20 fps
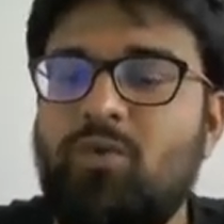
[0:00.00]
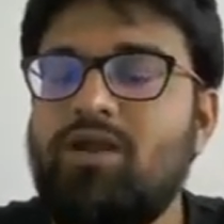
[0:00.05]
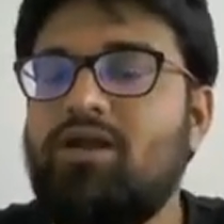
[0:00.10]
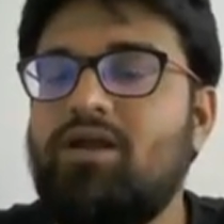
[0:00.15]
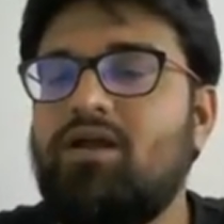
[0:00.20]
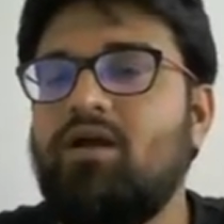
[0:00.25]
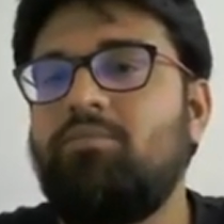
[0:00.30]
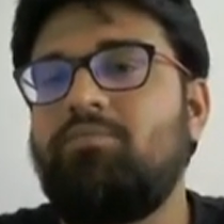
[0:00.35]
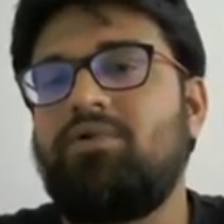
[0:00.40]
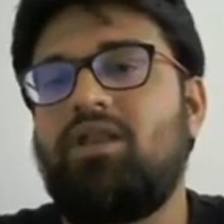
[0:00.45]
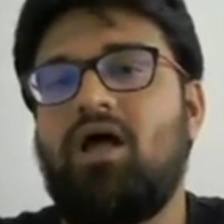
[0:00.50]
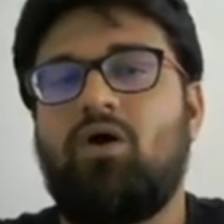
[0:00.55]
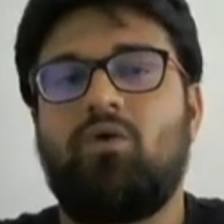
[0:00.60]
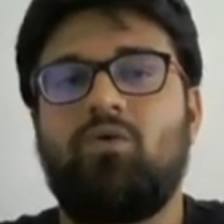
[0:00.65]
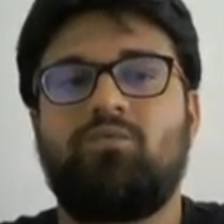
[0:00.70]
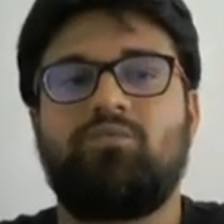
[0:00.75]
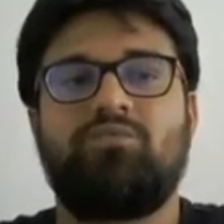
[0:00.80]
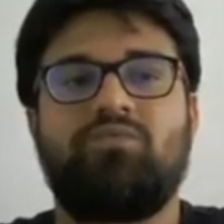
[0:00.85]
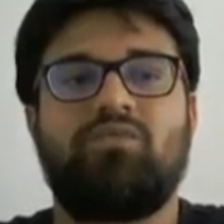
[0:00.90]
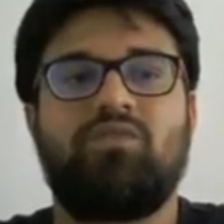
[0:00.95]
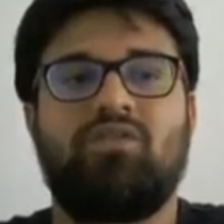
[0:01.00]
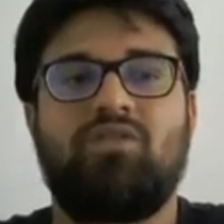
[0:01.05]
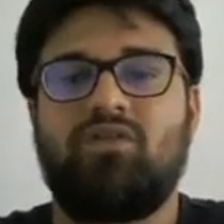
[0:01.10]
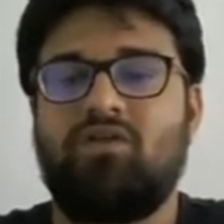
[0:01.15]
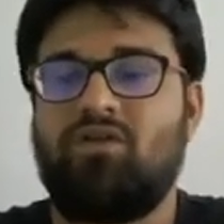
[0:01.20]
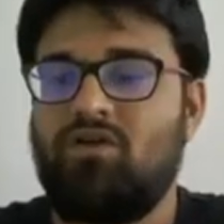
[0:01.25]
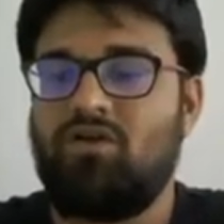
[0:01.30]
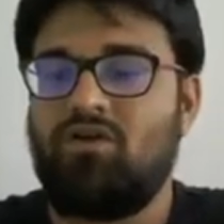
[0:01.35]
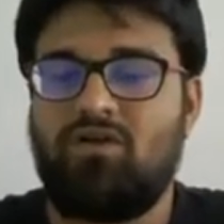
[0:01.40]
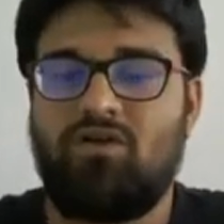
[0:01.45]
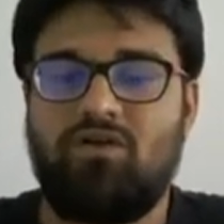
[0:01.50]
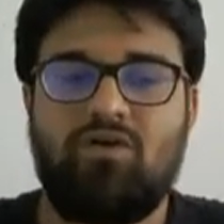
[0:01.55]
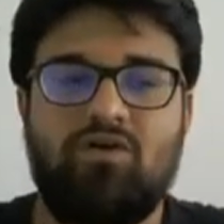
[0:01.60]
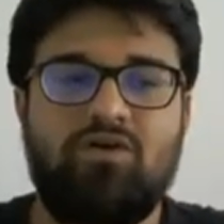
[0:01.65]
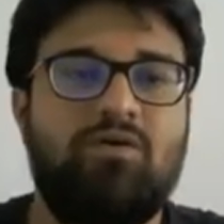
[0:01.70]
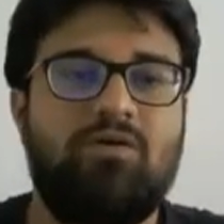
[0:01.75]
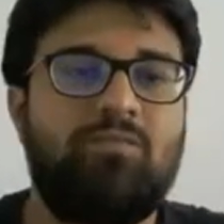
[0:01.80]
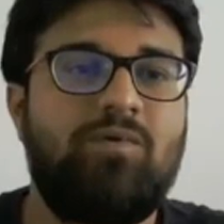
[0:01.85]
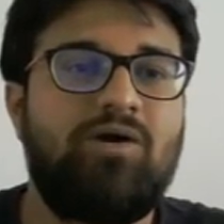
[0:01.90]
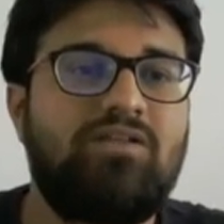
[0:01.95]
wake up now?
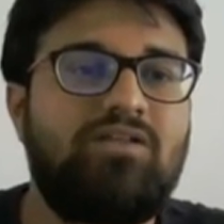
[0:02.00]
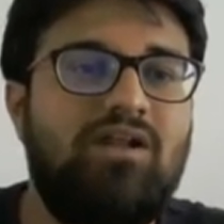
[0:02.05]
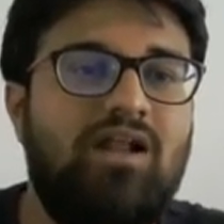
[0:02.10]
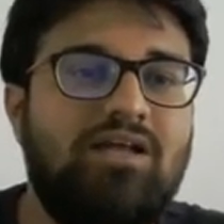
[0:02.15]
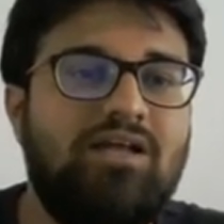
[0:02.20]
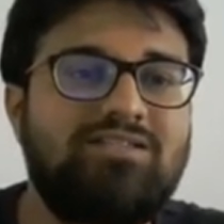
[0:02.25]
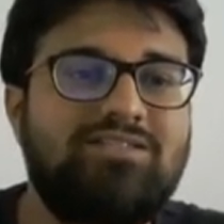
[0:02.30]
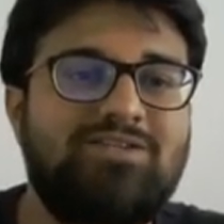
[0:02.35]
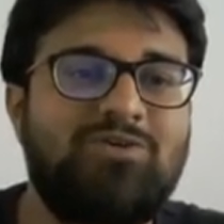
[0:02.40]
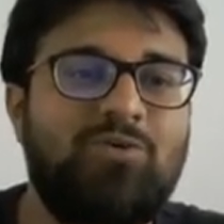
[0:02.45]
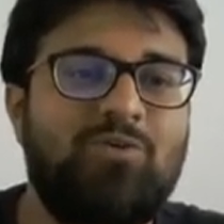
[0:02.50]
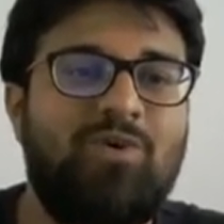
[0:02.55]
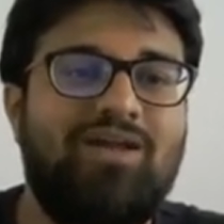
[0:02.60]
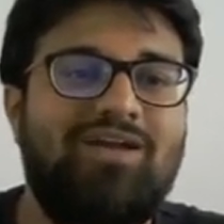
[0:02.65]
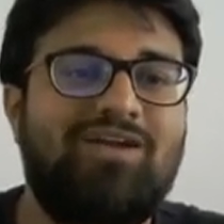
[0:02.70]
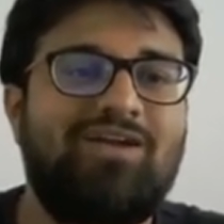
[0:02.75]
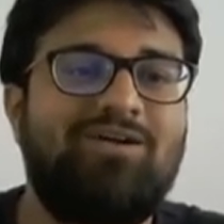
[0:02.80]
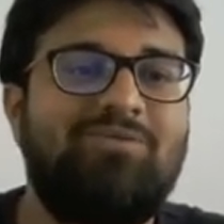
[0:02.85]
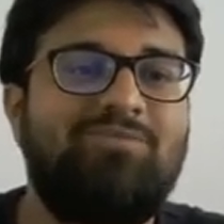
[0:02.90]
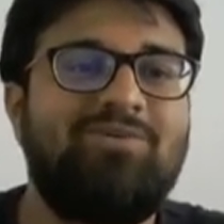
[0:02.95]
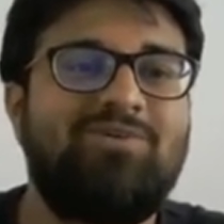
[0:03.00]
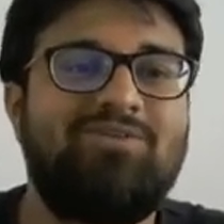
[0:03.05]
Your mother asks you to wake up,